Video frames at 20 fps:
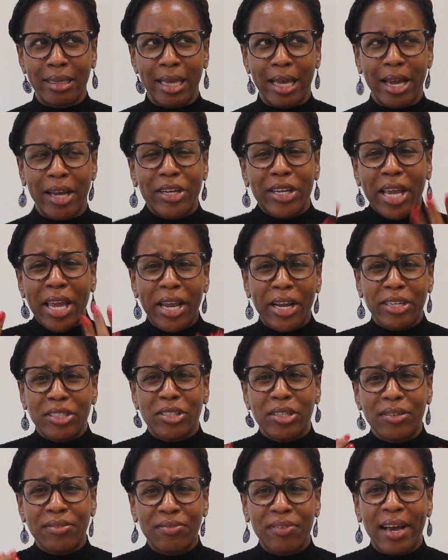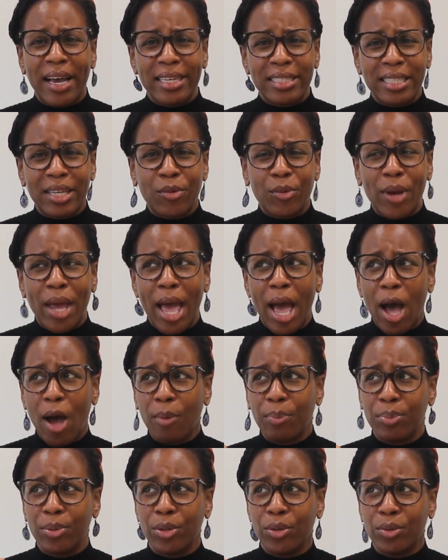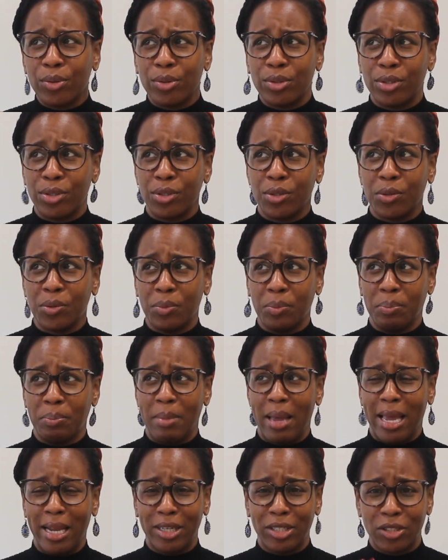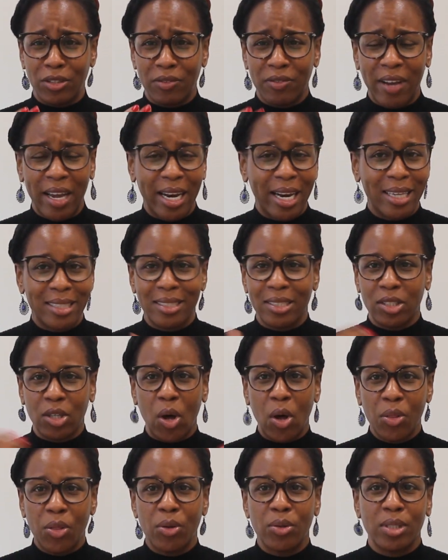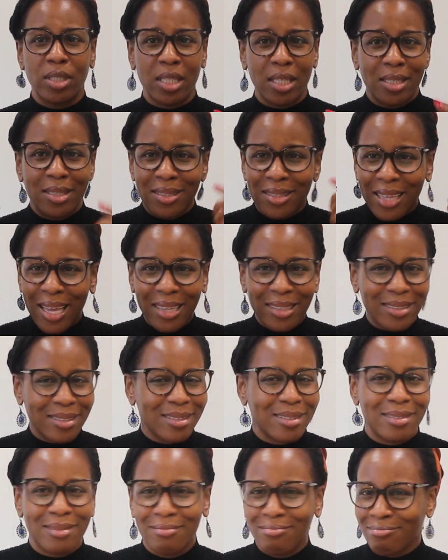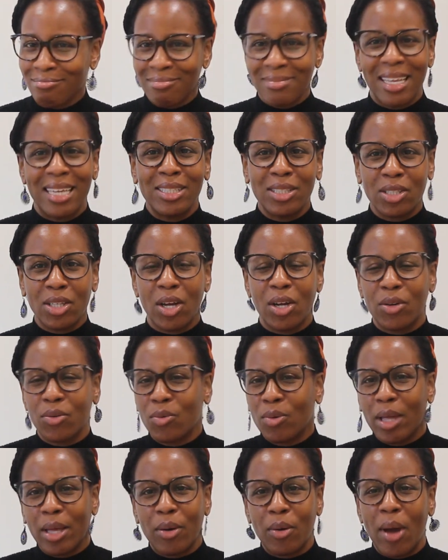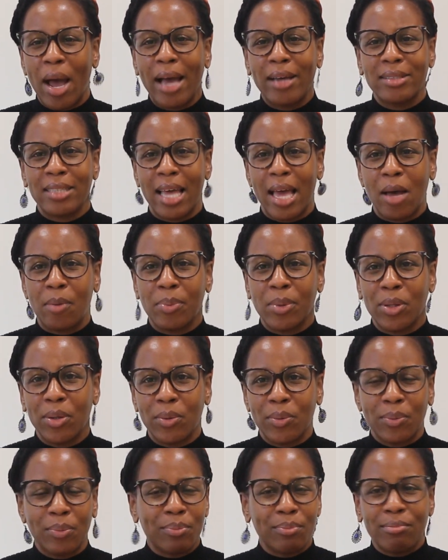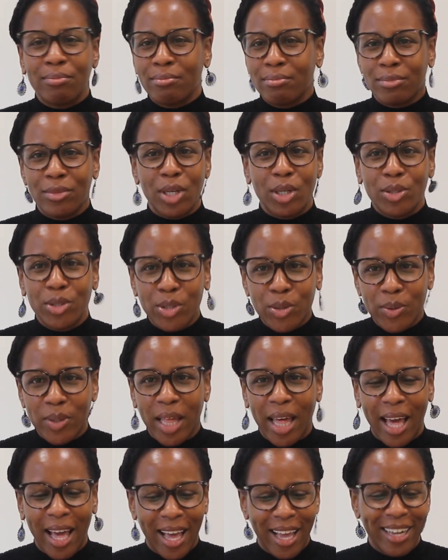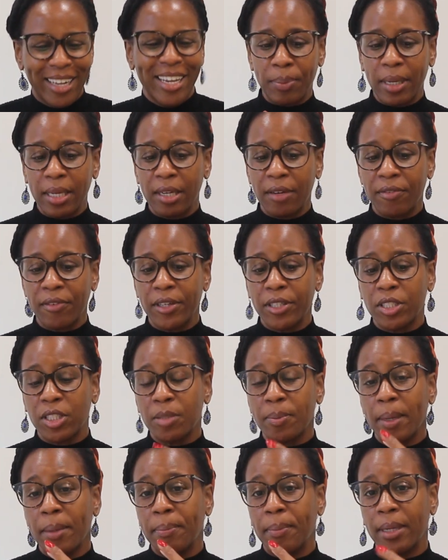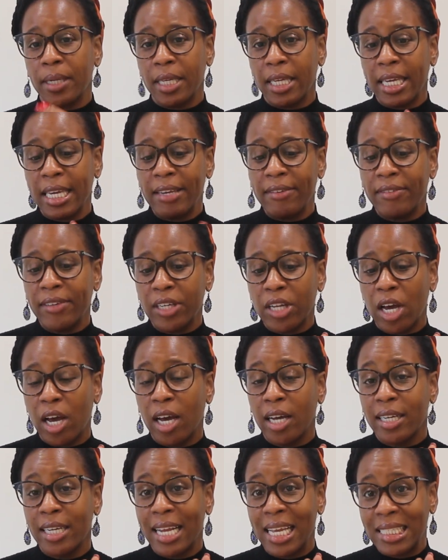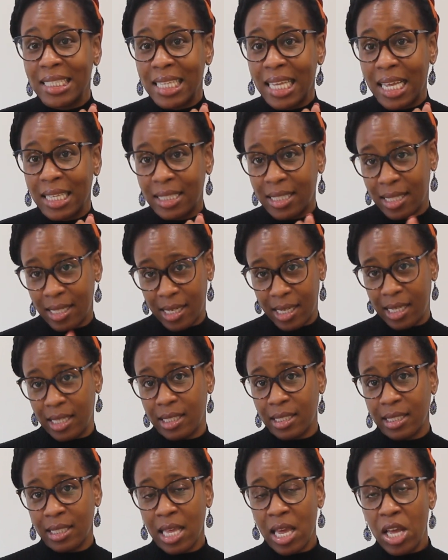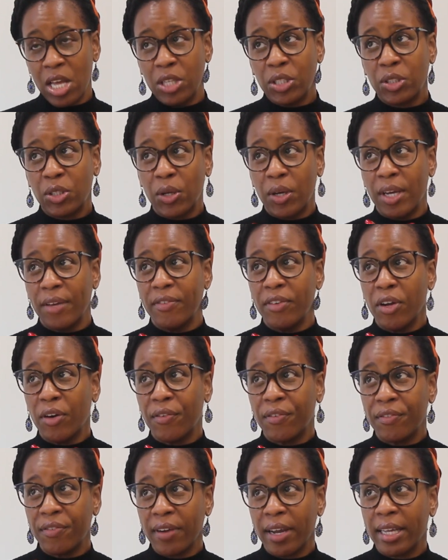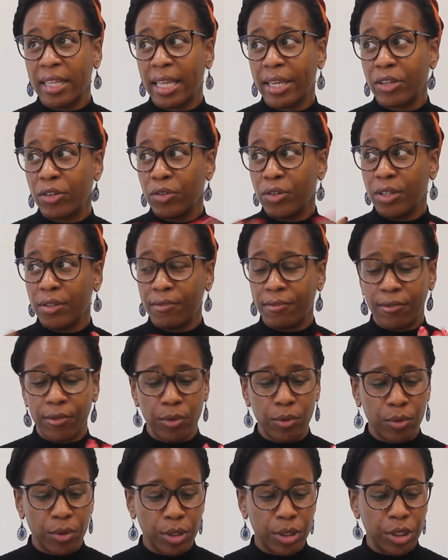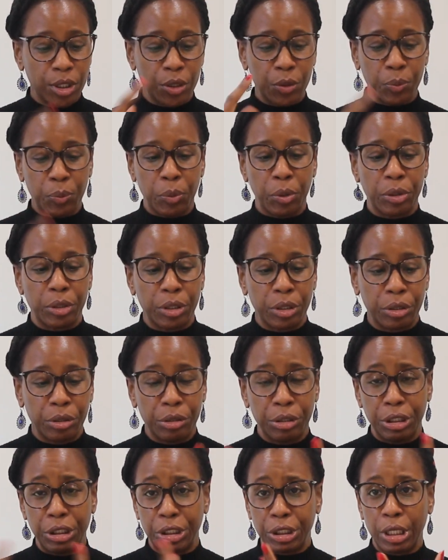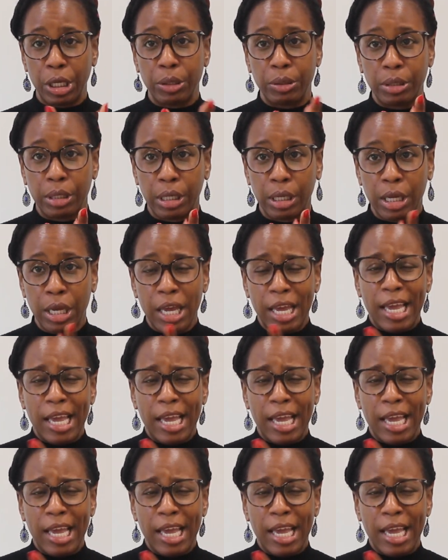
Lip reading: adhere to advice that will help you to manage your finances, all those things, that's not like, how's that helping you? Don't do that. Being afraid to spend money even on necessities. So if you're afraid, like you need food, you need water, you need shelter,